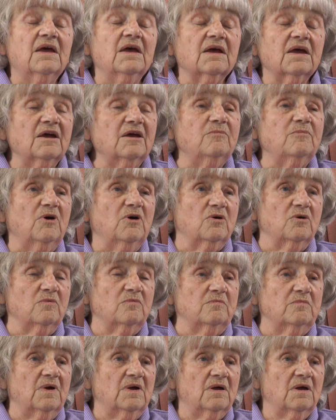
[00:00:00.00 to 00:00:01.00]
Came
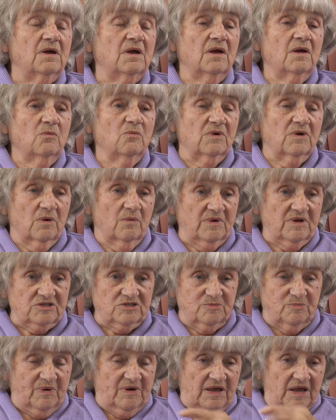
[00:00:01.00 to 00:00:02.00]
home. When I went
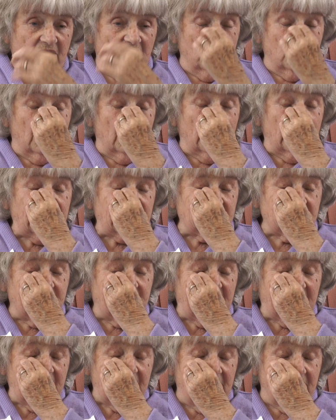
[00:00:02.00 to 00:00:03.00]
to pay out what I had to
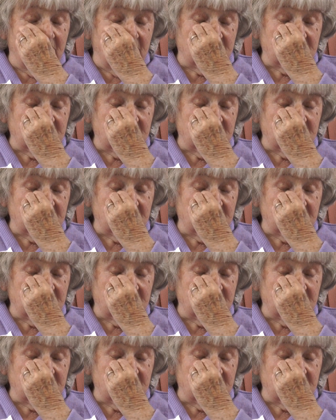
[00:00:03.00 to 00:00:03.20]
pay out,